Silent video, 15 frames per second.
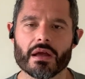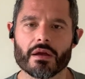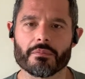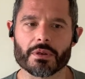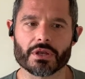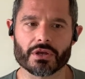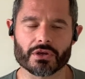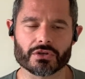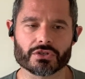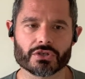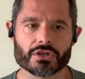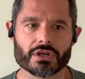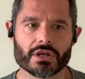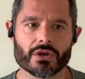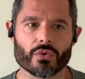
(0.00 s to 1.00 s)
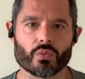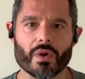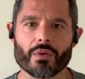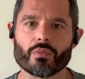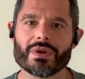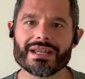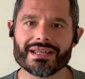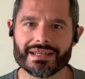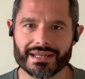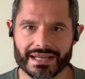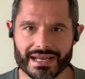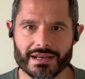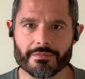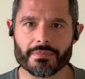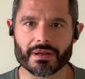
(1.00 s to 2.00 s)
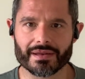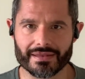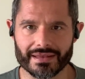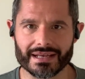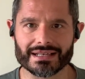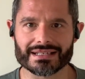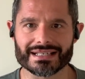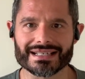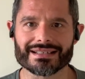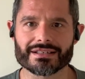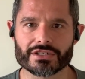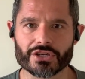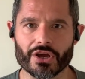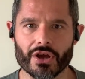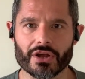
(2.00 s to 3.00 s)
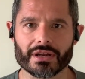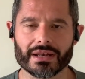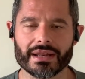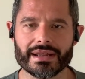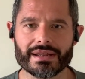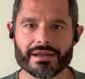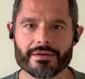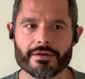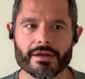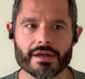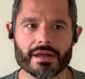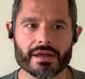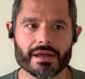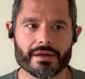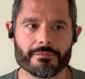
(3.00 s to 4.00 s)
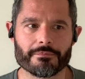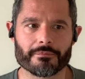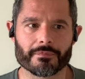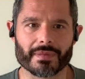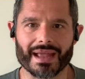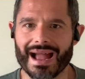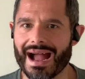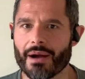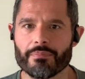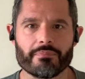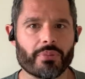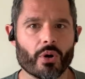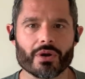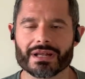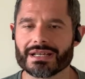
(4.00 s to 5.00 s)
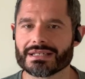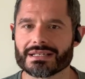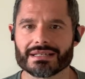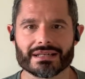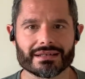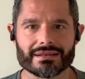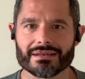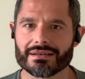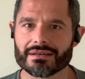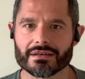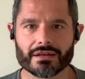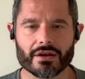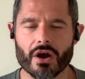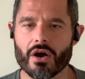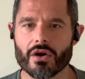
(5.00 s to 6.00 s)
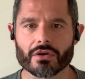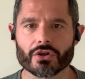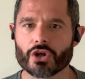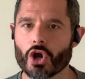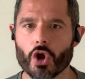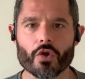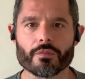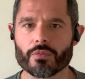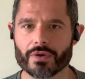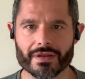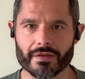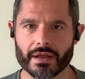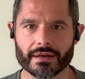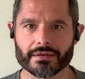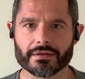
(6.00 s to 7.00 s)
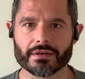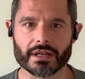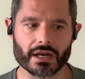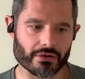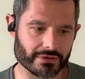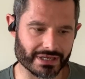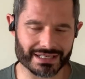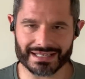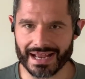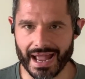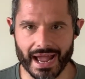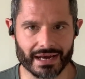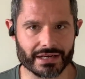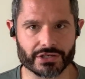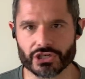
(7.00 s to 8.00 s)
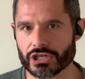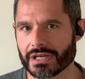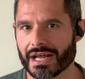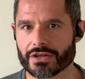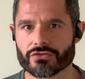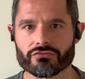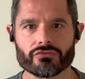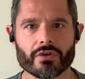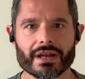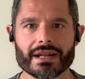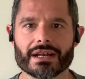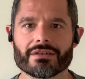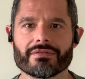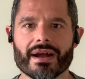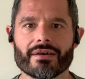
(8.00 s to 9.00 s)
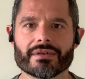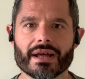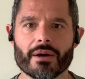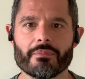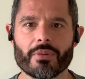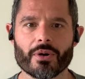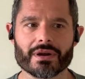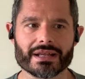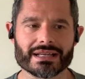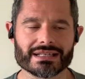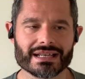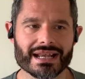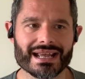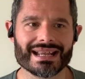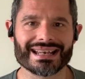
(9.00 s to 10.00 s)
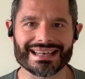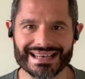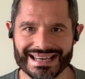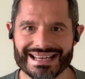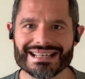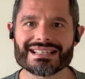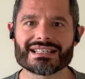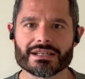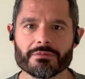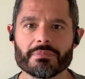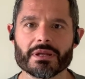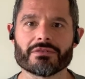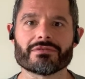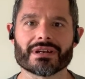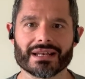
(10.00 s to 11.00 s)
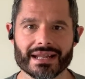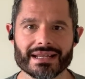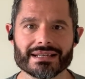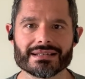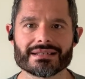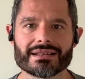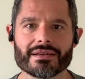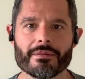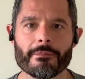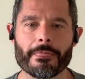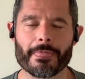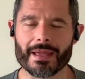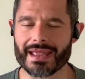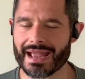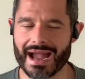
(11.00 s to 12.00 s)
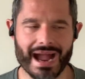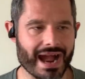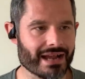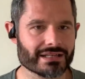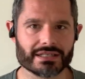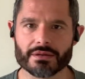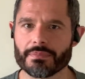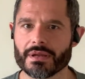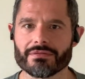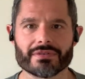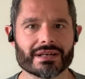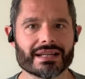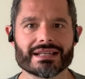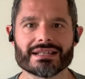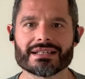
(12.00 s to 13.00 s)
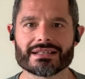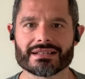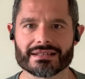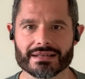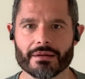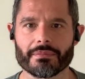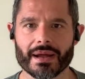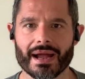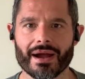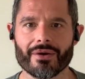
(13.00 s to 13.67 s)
Because when we keep things internally, our bodies can't cope with it. You know, this energy that's running around our bodies needs to be released. It has to be released somehow.